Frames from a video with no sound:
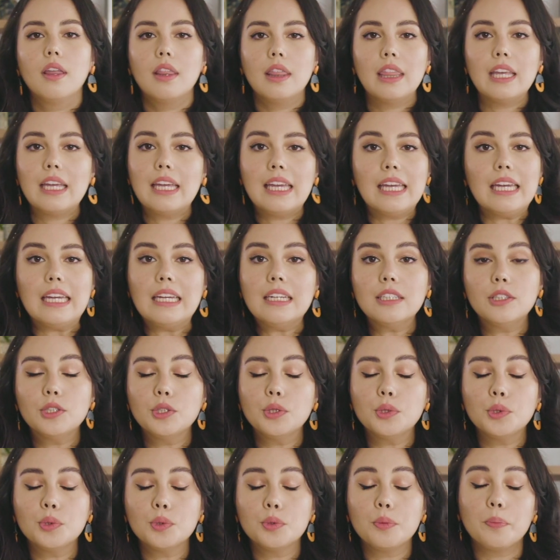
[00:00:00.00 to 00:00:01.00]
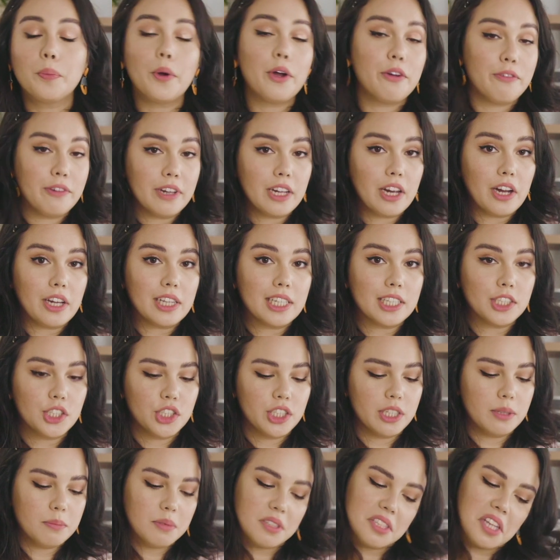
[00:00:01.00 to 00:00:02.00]
The key to perfect garlic
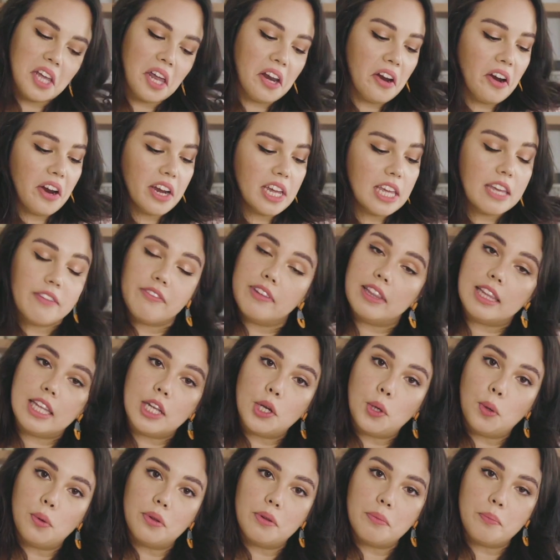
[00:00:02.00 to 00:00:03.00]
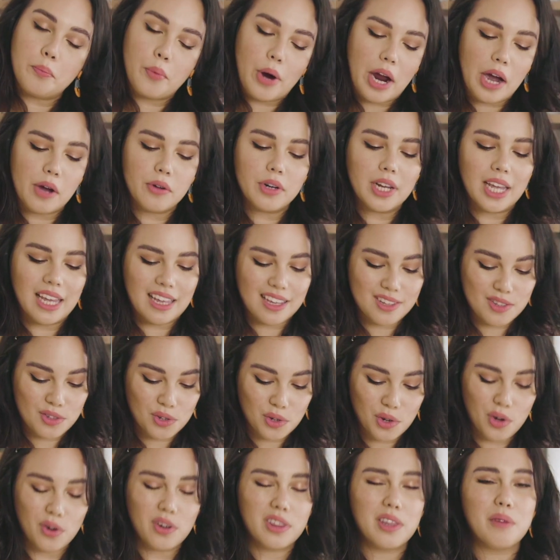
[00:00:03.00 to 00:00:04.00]
chips that are evenly golden brown is
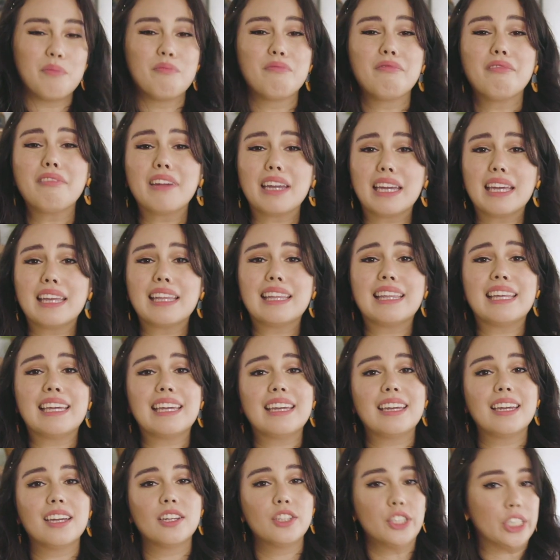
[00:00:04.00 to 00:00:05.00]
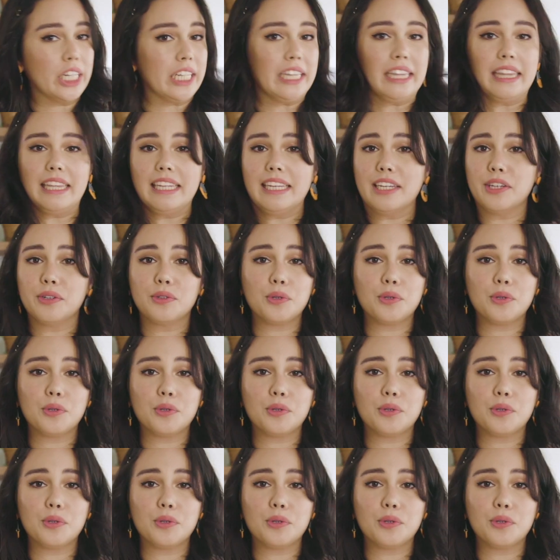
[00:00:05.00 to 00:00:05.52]
to cook them really gently.